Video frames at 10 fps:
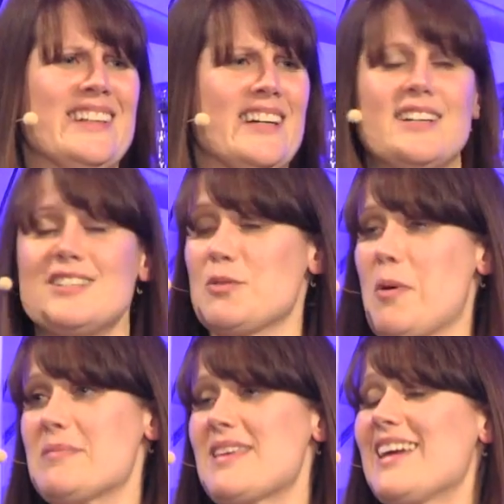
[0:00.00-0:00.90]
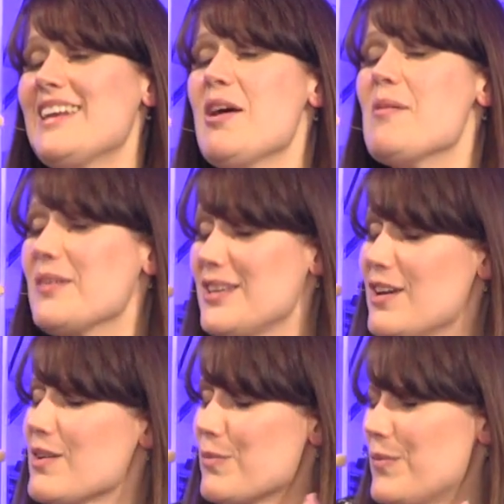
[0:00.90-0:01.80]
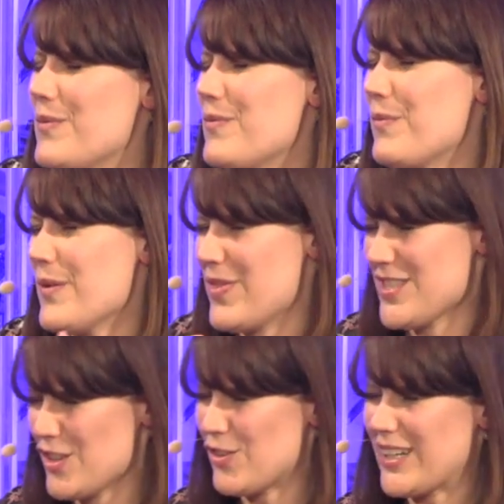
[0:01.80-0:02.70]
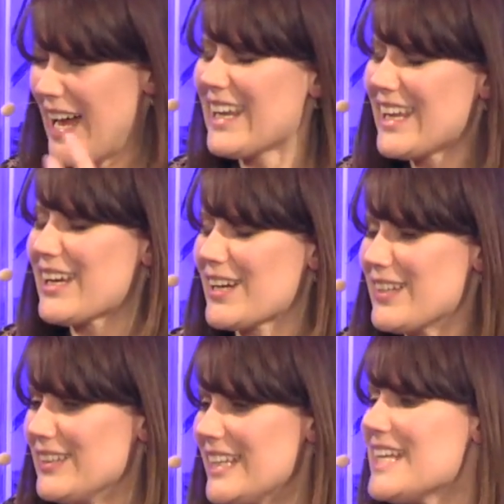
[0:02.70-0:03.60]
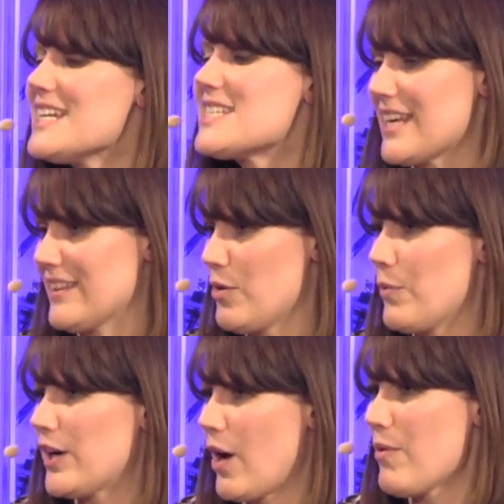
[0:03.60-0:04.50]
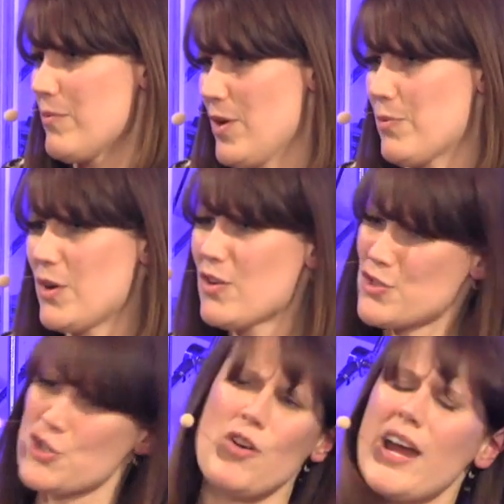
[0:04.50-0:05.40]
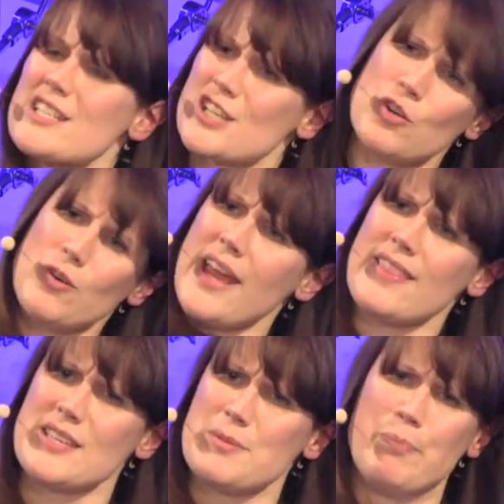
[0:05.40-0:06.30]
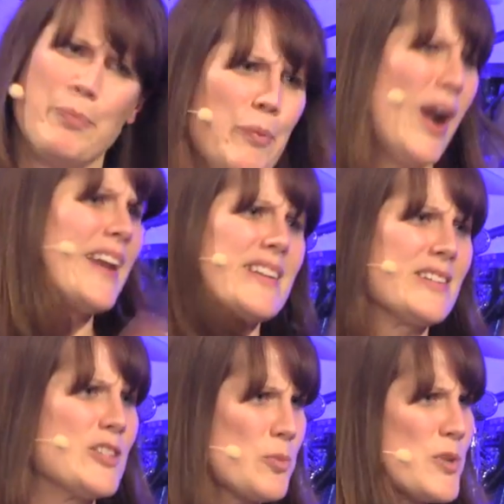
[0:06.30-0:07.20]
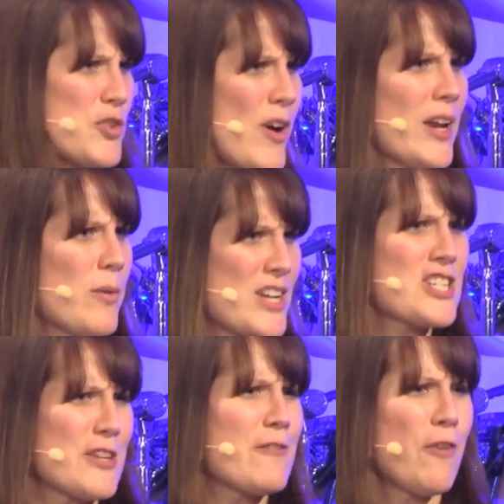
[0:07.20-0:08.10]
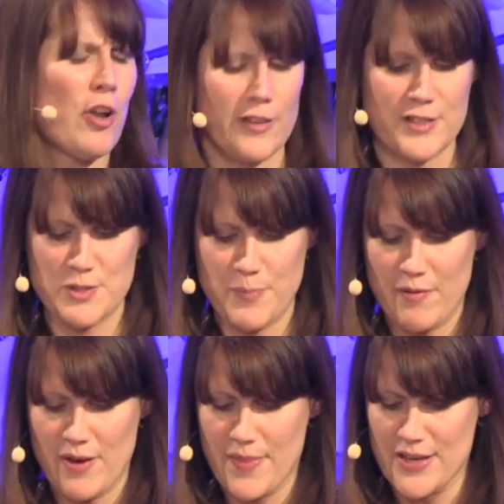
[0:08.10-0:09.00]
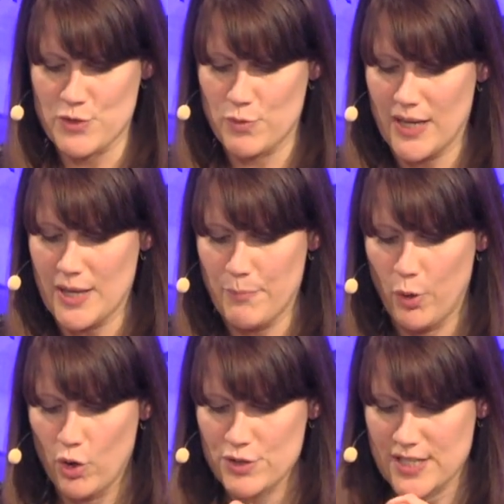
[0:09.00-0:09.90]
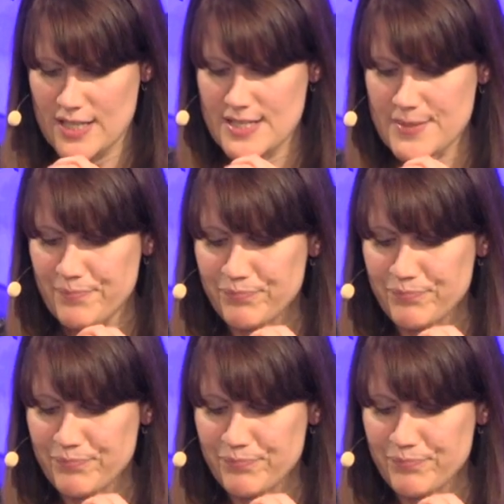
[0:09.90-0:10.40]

I don't know what I'm saying. There's an organic leading that we're going with. We're not trying to create this brand. We're trying to actually follow the spirit, and that's really important.